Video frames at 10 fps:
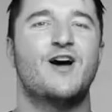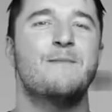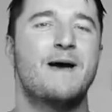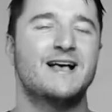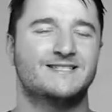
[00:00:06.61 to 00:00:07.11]

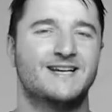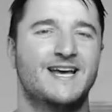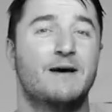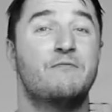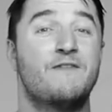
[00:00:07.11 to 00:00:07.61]
I'm Mastin
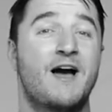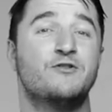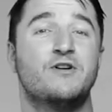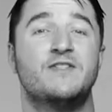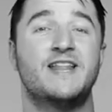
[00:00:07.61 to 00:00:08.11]
Kipp,
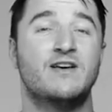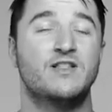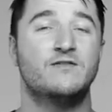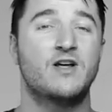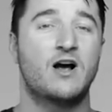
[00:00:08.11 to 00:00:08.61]
founder of
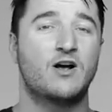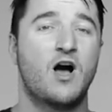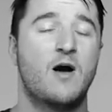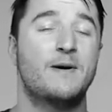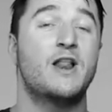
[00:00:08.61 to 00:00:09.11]

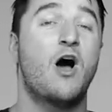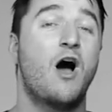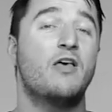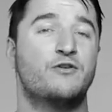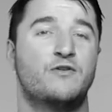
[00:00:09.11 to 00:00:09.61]
thedailylove.com and
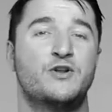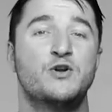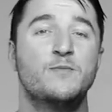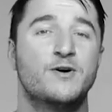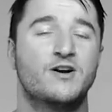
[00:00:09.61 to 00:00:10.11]
author of the
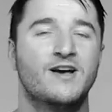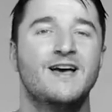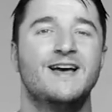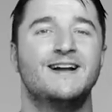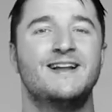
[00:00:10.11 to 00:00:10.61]
new book,
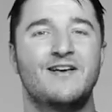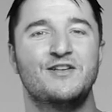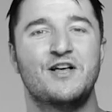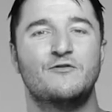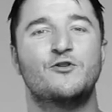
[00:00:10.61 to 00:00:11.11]
Daily
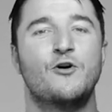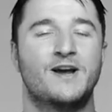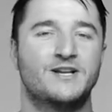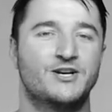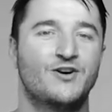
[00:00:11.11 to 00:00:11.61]
Love,
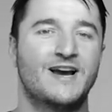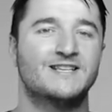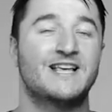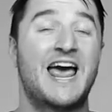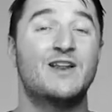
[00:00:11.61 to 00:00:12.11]
Growing into
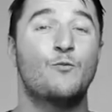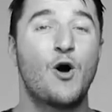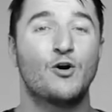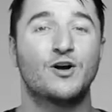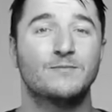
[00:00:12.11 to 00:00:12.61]
Grace, and
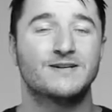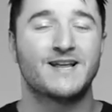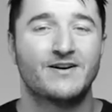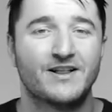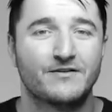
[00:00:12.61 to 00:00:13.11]
welcome to
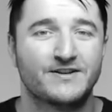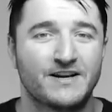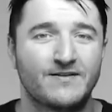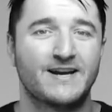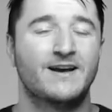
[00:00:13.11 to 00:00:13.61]
Daily Love
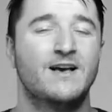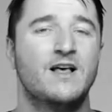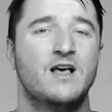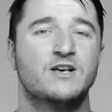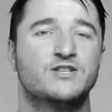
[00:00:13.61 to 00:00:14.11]
TV.
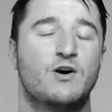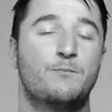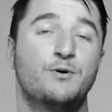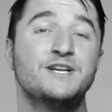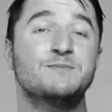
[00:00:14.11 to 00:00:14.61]
So a
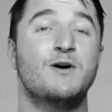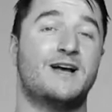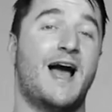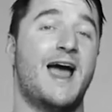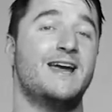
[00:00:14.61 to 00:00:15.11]
pretty smart
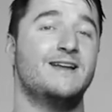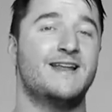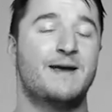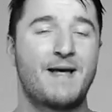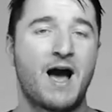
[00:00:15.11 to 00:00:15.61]
guy
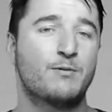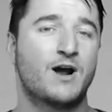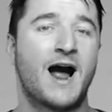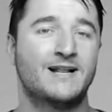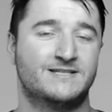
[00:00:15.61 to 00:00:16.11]
named
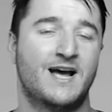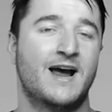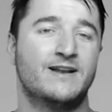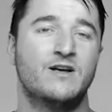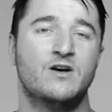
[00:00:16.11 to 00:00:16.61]
Albert
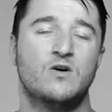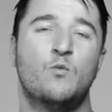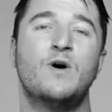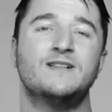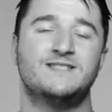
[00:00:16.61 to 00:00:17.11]
Einstein
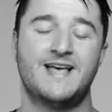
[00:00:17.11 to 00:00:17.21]
once